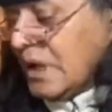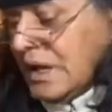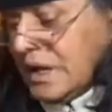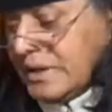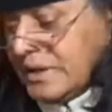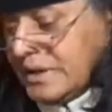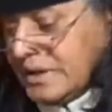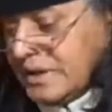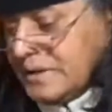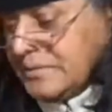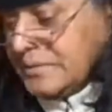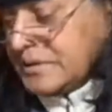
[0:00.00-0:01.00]
And
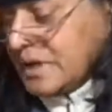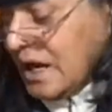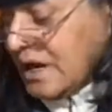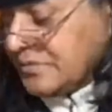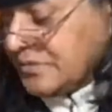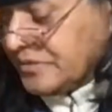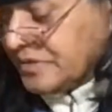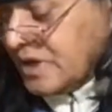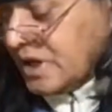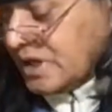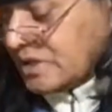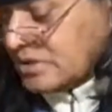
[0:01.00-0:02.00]
the Times
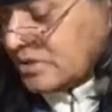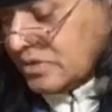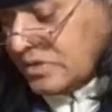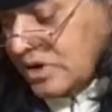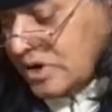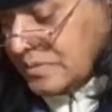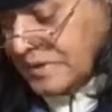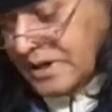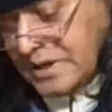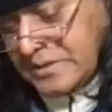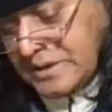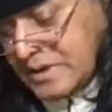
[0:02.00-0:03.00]
cartoon, not
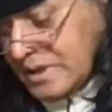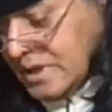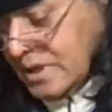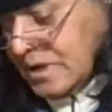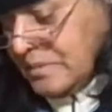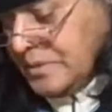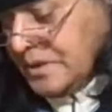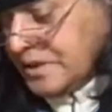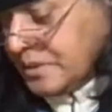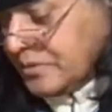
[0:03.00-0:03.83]
by Peter